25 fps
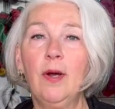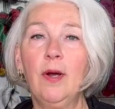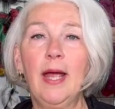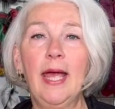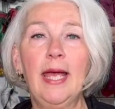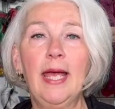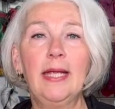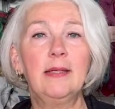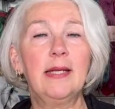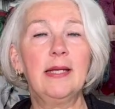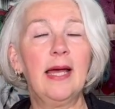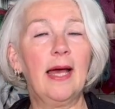
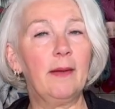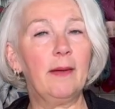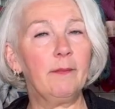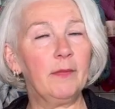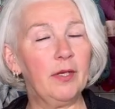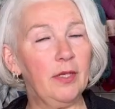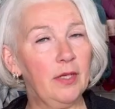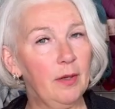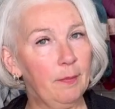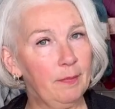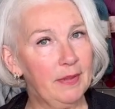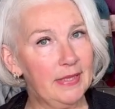and I'm
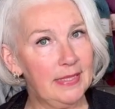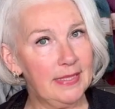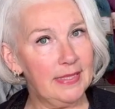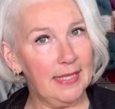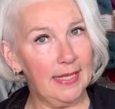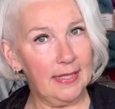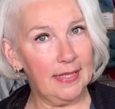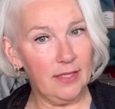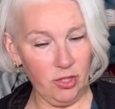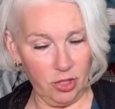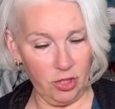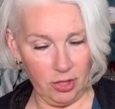going to
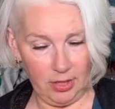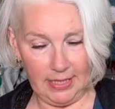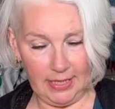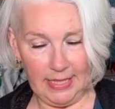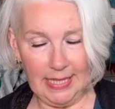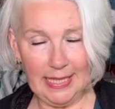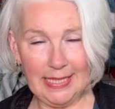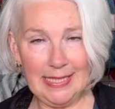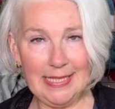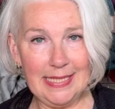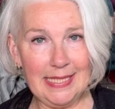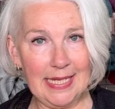potentially
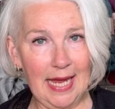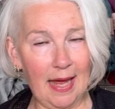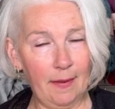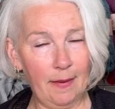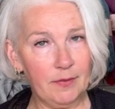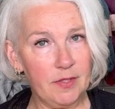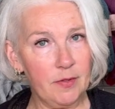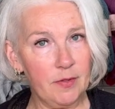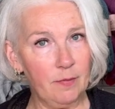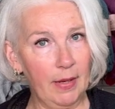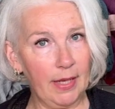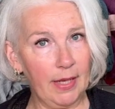
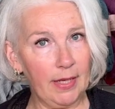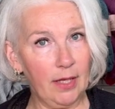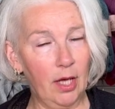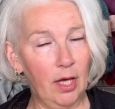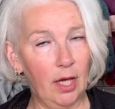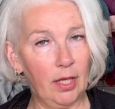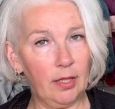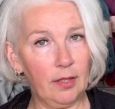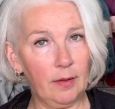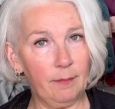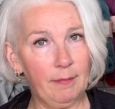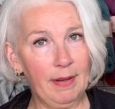adapt my
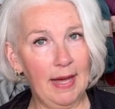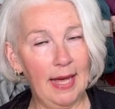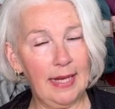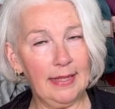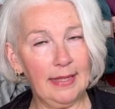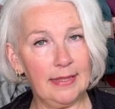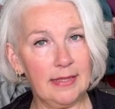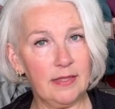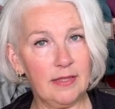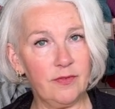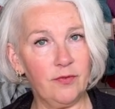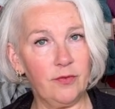color
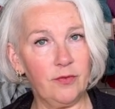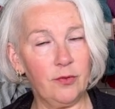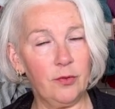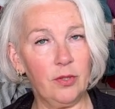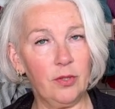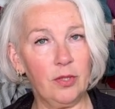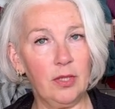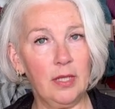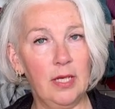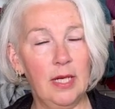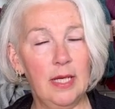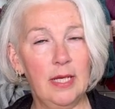palette
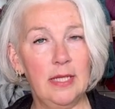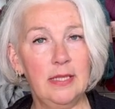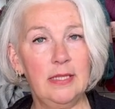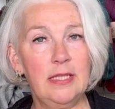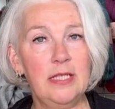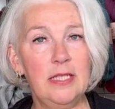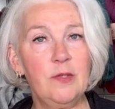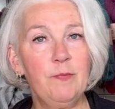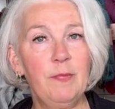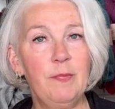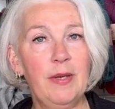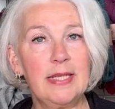for
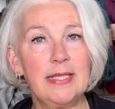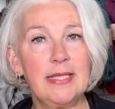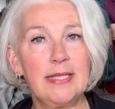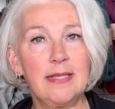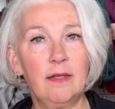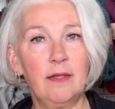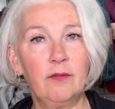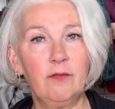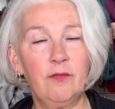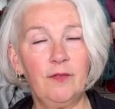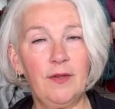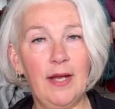these big
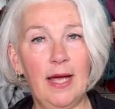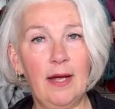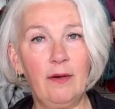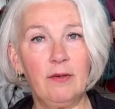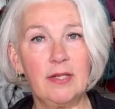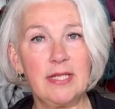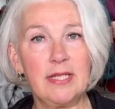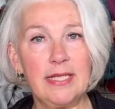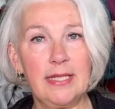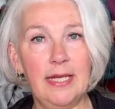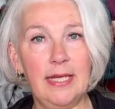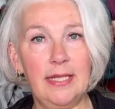
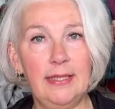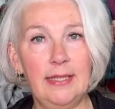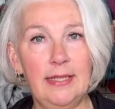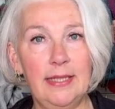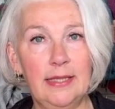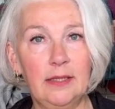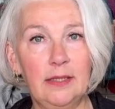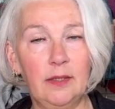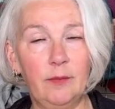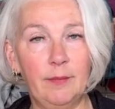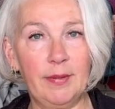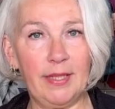sunflowers a
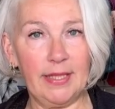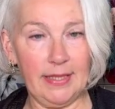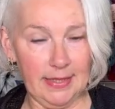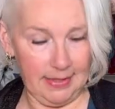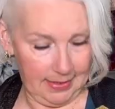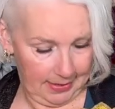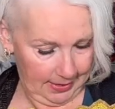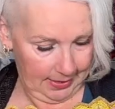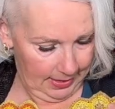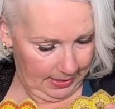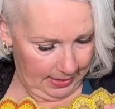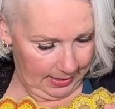little
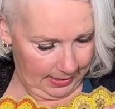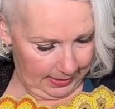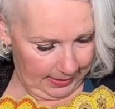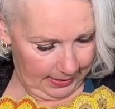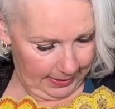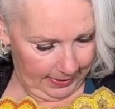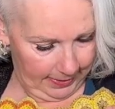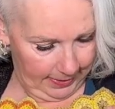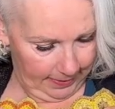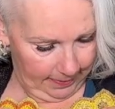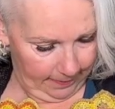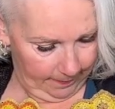bit.
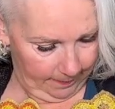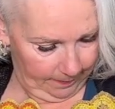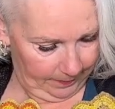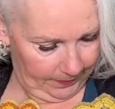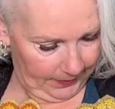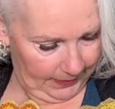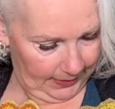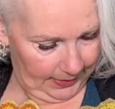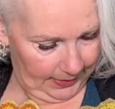I'm